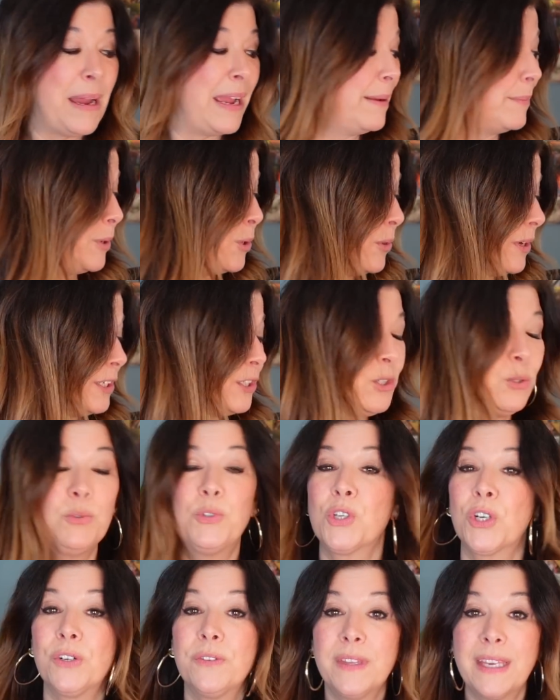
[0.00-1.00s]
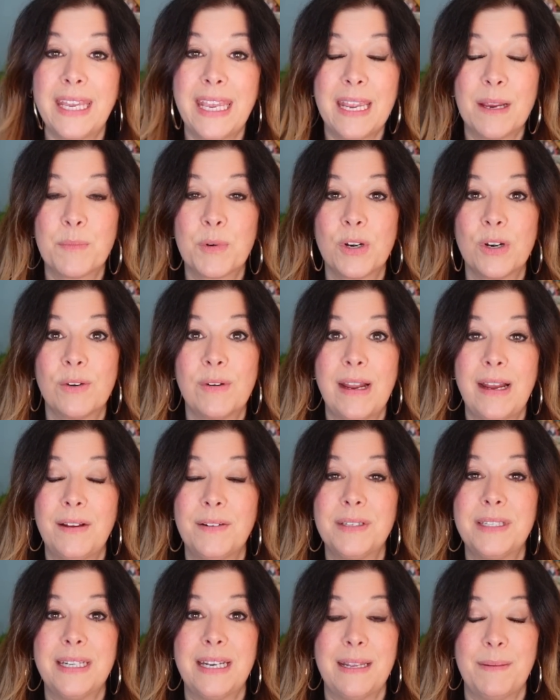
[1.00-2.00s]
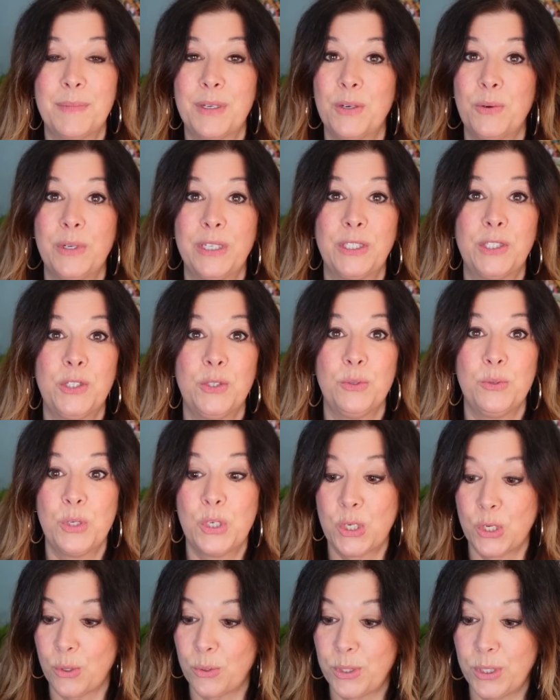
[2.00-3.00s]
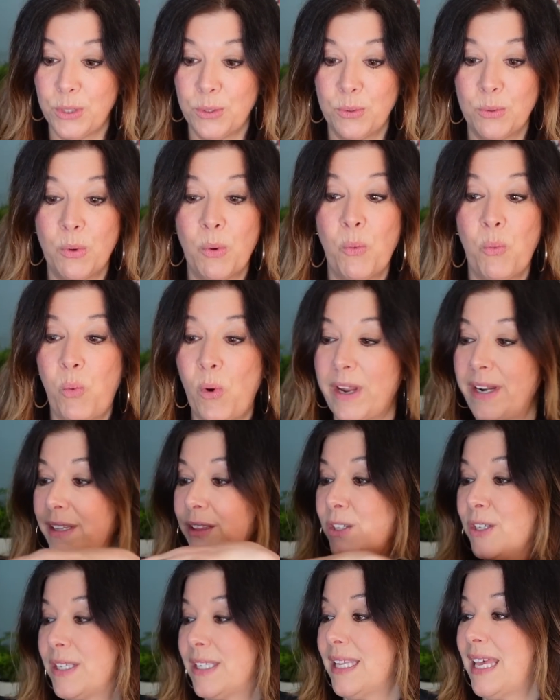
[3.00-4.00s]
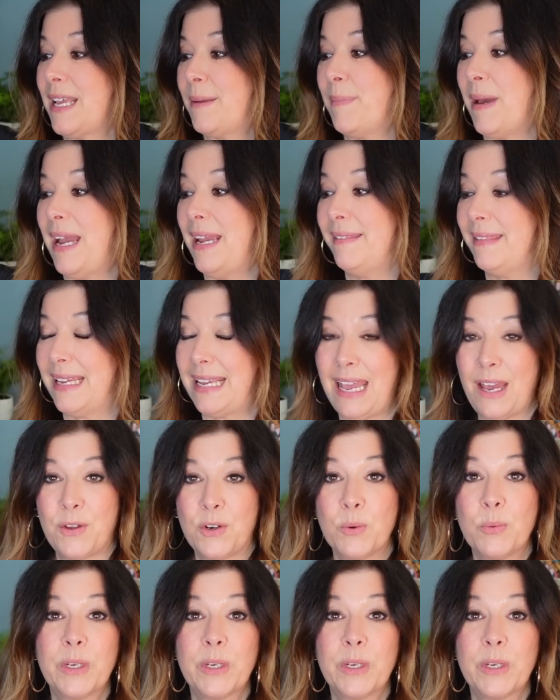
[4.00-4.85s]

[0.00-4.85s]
I'm going to turn the camera around and I'm going to show you what it looks like behind the counter.